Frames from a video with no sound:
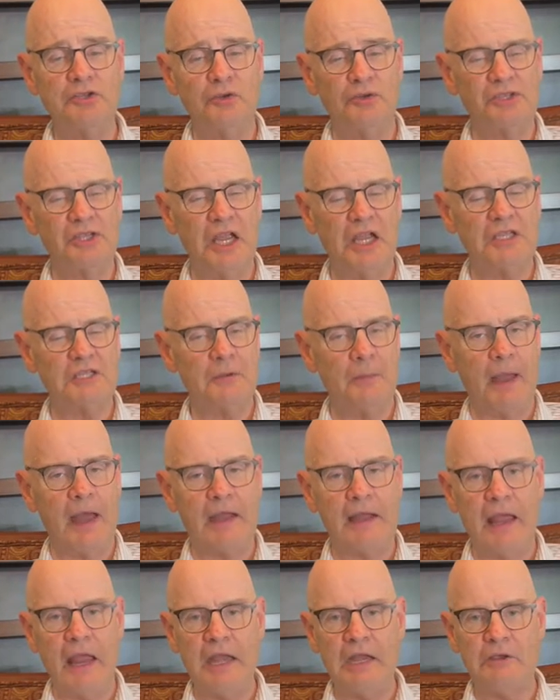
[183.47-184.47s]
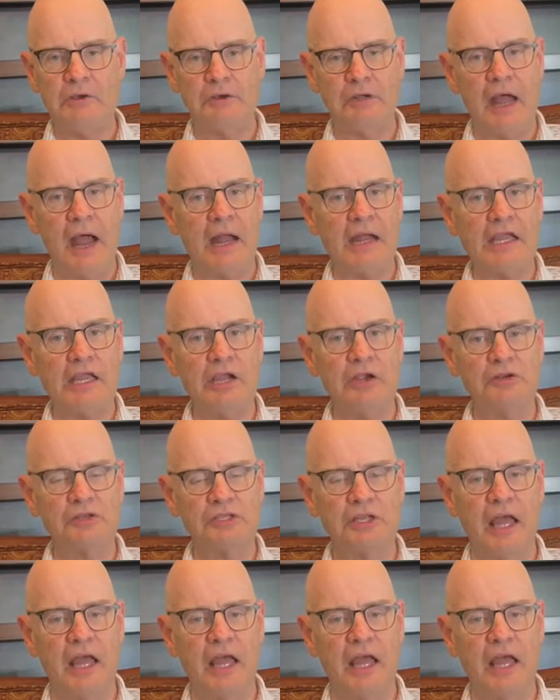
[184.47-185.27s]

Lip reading: you'll see it's about 80 or 90 years